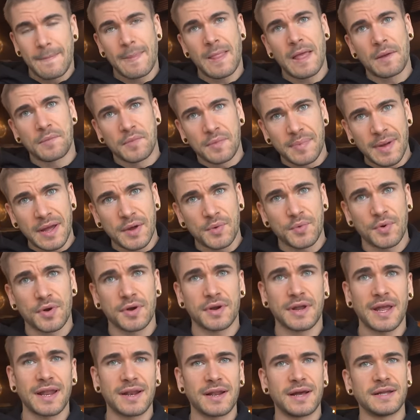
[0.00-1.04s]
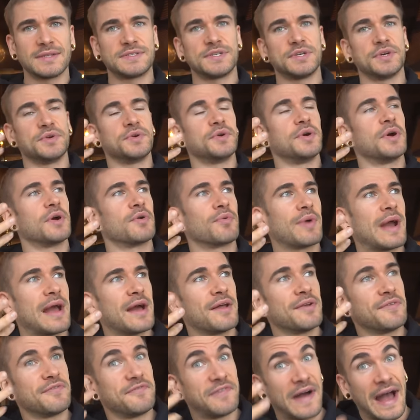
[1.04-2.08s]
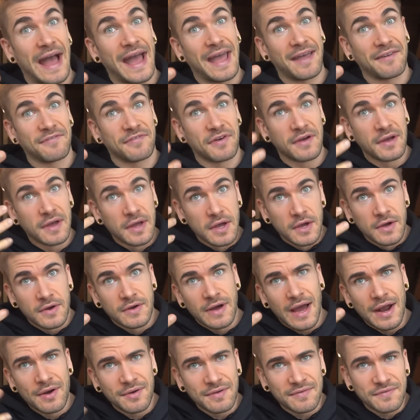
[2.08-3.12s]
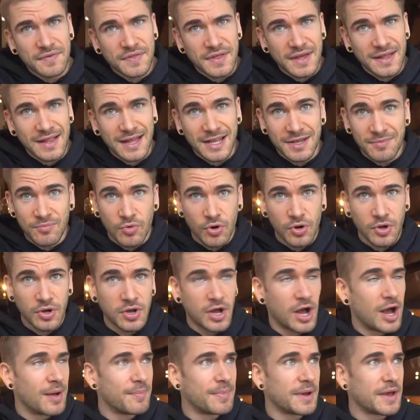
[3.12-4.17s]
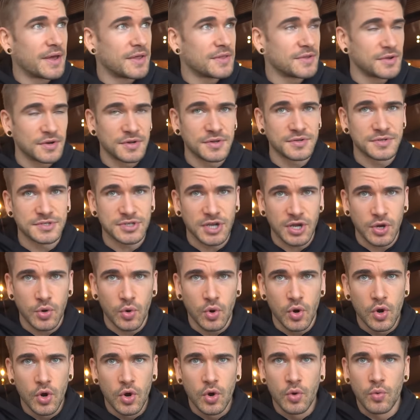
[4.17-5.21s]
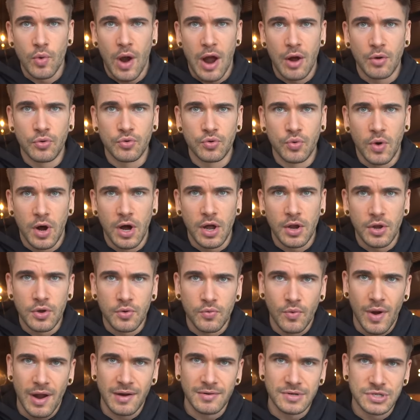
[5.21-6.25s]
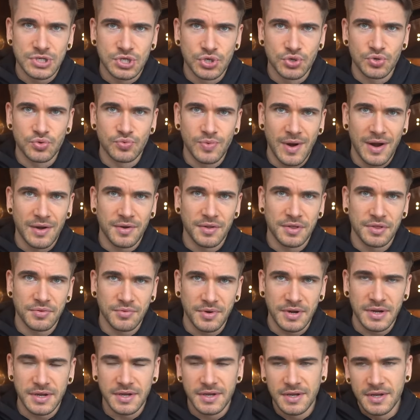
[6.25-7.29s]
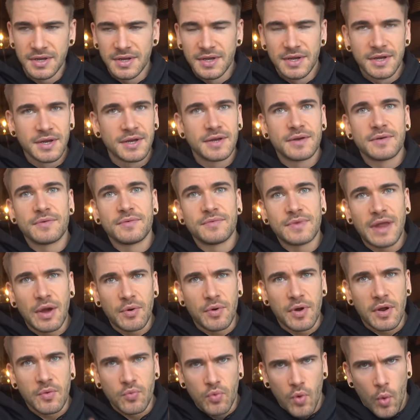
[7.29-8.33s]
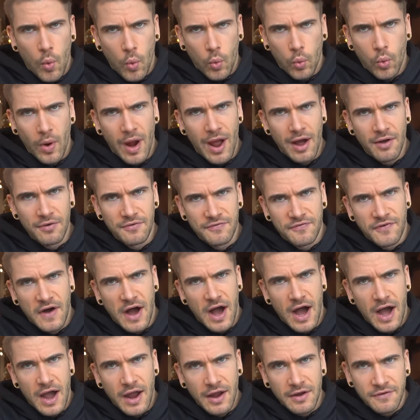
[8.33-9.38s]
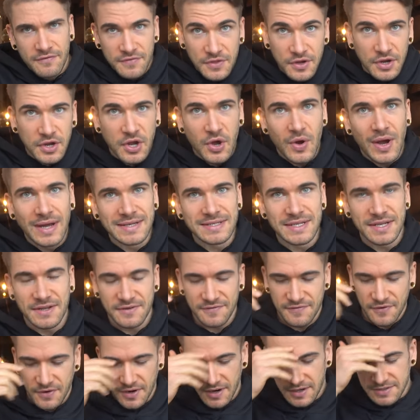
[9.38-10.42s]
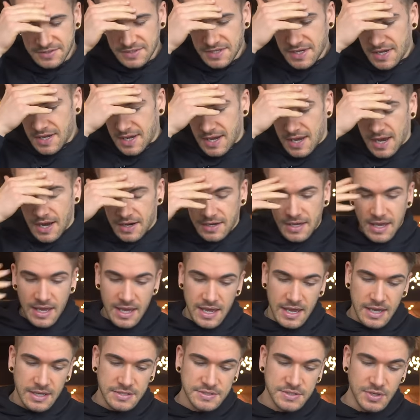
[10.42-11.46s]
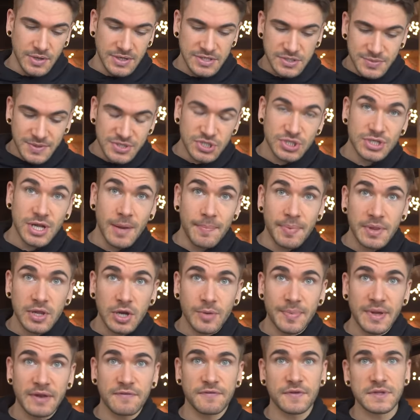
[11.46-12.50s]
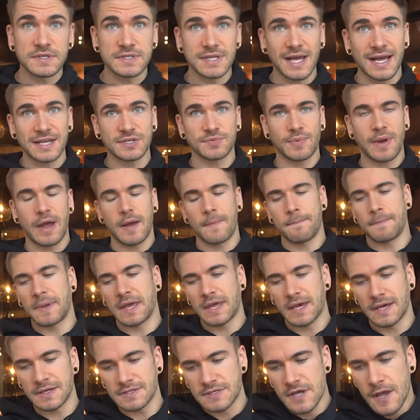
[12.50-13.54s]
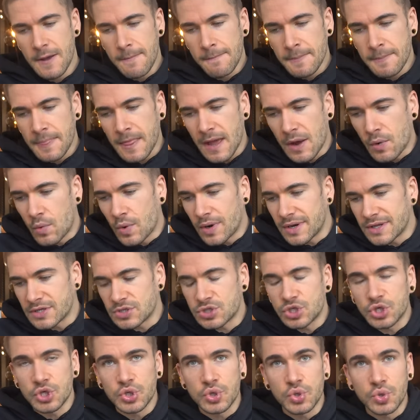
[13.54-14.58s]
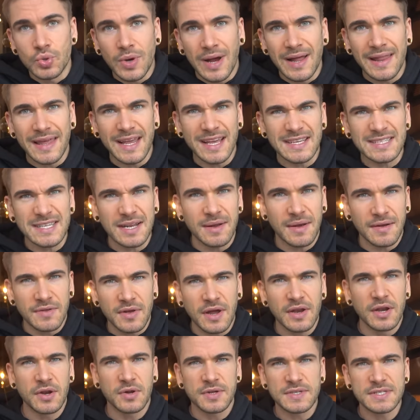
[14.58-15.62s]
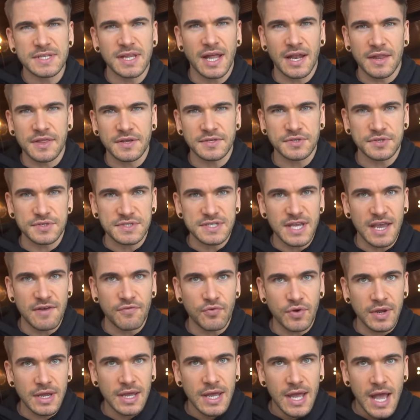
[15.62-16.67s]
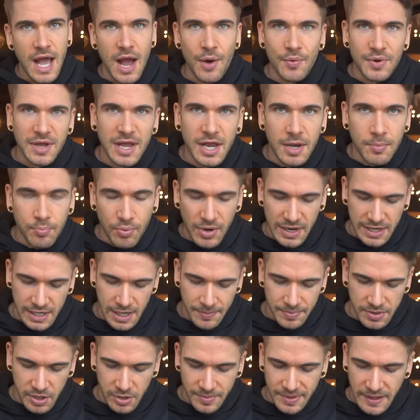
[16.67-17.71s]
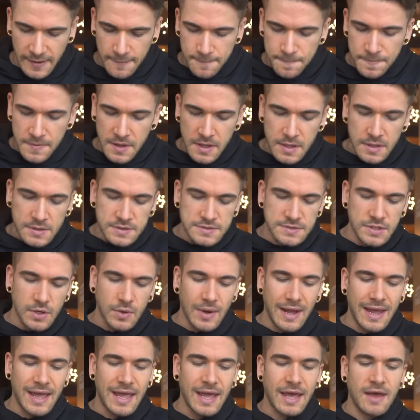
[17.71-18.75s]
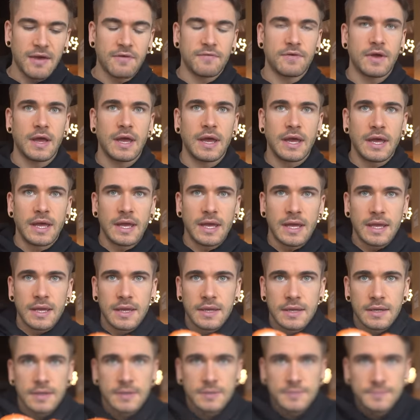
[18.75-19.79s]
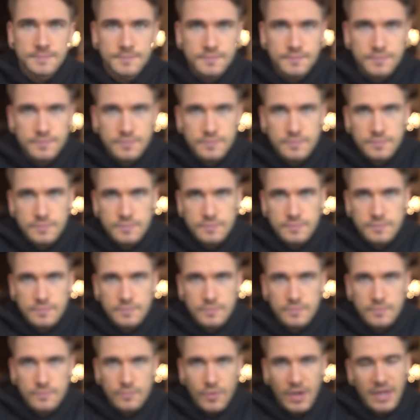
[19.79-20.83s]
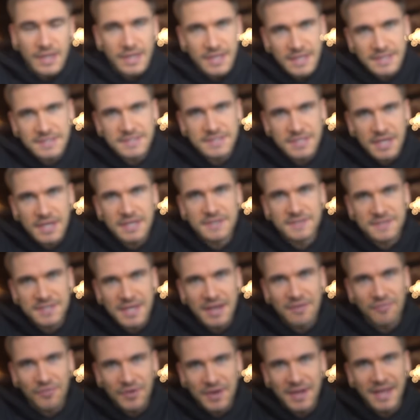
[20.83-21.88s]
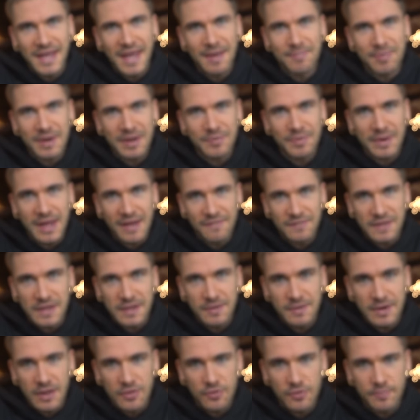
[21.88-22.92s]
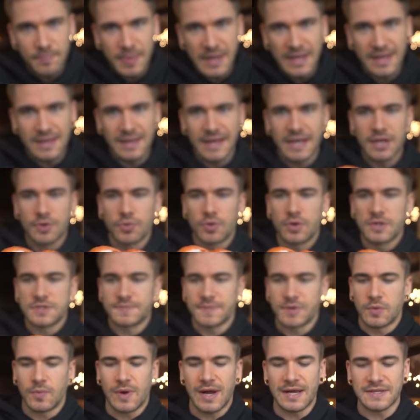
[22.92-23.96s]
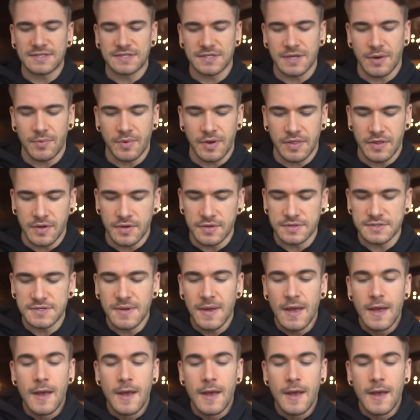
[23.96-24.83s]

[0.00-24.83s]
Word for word: and we're getting on to round 5. I don't even think like in Mortal Kombat, you know, there's like round 1, round 2, round 3. Now we're on round 5. There you go, I did it for us. Okay, so I switched it up a little bit for this last round because I wanted to, like I said, I noticed a lot of things are savory. I want to kind of break it up a little bit. So I have a, well, it's savory again, but anyway, I have another pink lady roll. It's been a while since I had one of those.